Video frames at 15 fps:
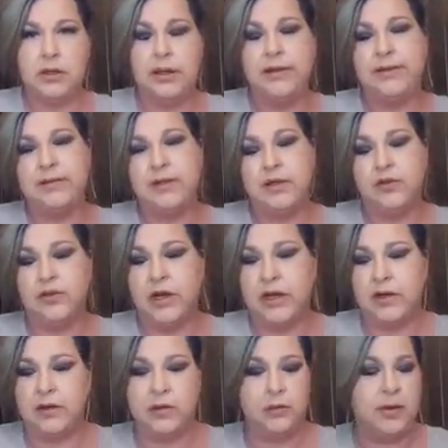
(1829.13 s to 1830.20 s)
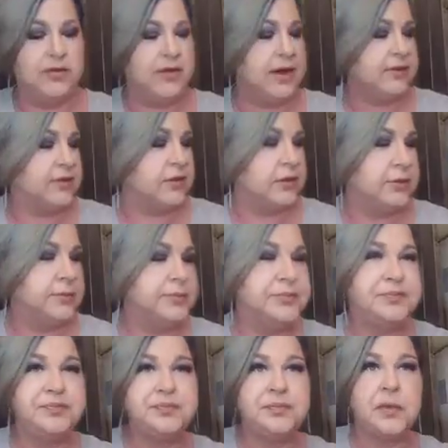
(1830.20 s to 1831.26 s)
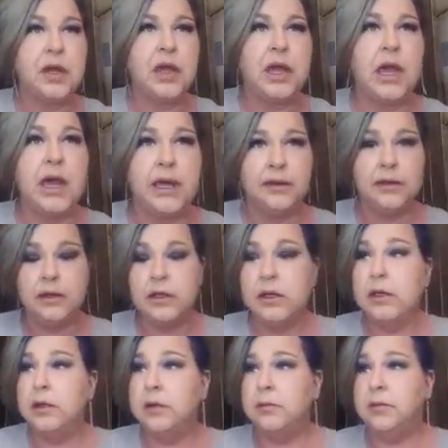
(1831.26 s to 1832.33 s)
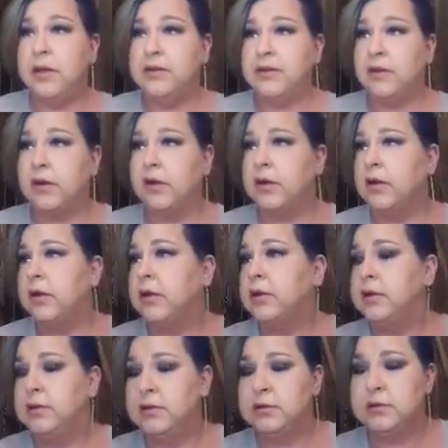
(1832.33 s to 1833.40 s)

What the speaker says: And that's going to dry it a little bit faster. Okay, mascara.